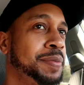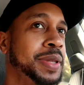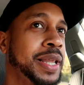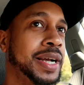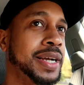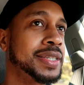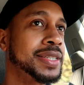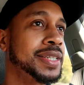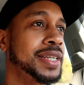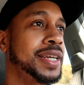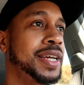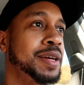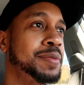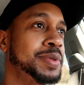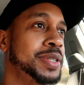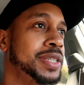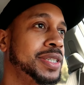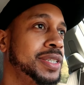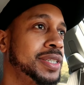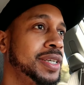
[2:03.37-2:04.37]
Like I say,
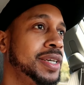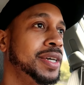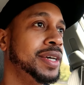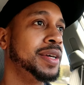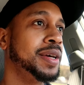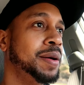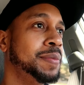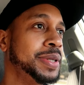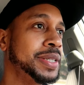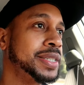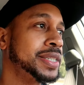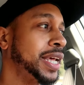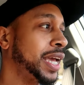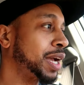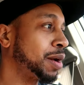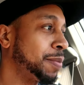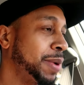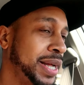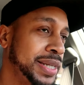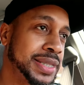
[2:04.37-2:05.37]
I'm just
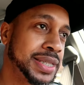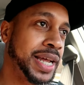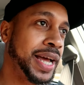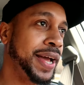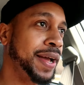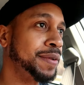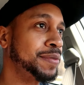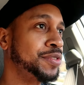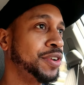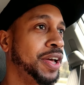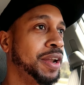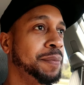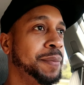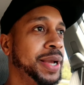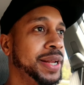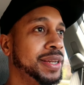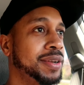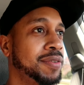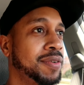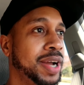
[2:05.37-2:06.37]
taking my time, trying to
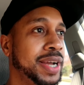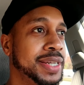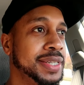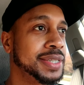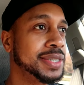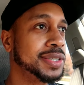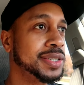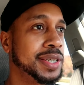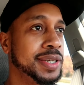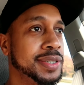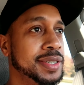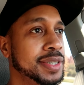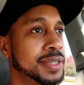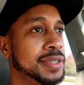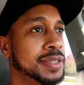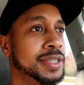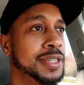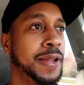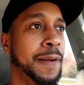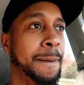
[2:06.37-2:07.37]
make the right
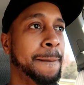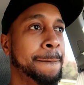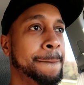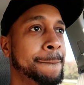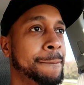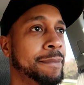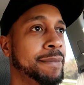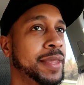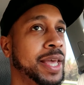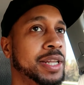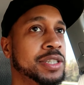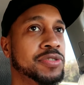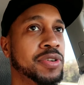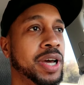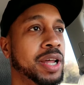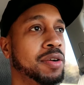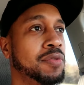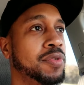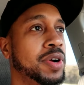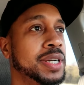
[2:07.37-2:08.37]
decisions. I'm not
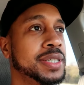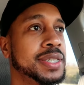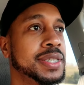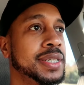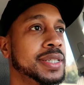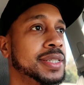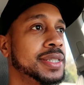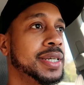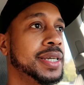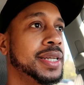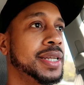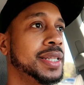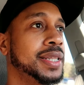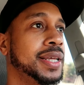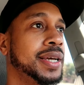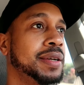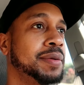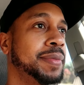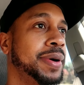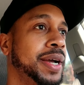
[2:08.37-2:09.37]
trying to rush into
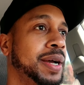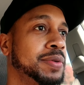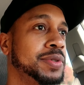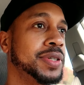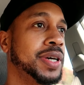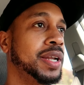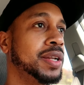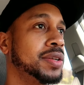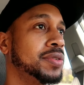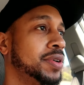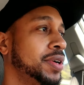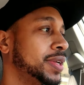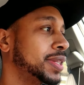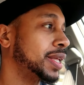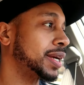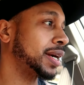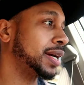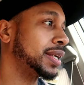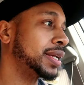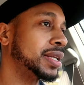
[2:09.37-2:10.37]
anything, man. I'm trying to do
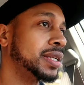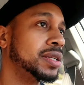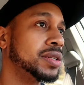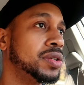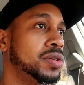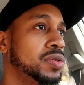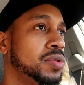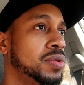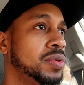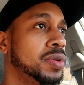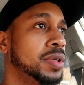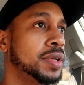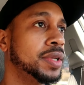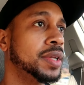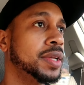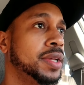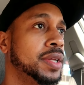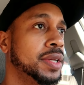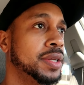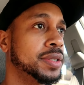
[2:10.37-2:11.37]
everything I need to
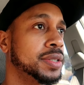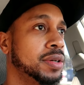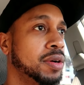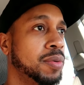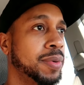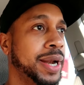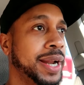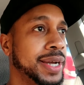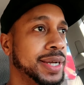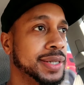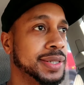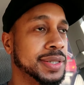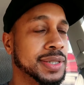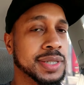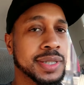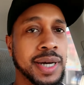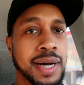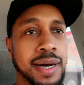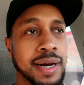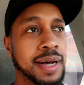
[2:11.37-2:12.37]
do. So when I get
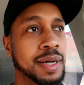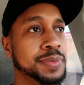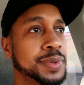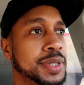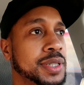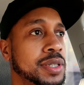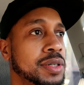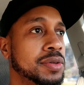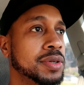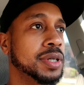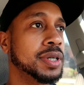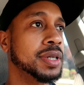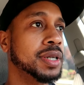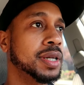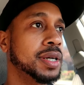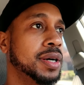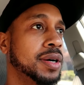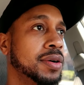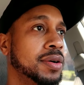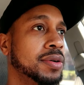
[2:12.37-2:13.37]
this car, I'm still
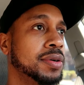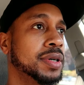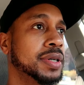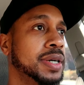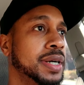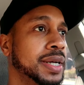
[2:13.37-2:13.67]
good to go.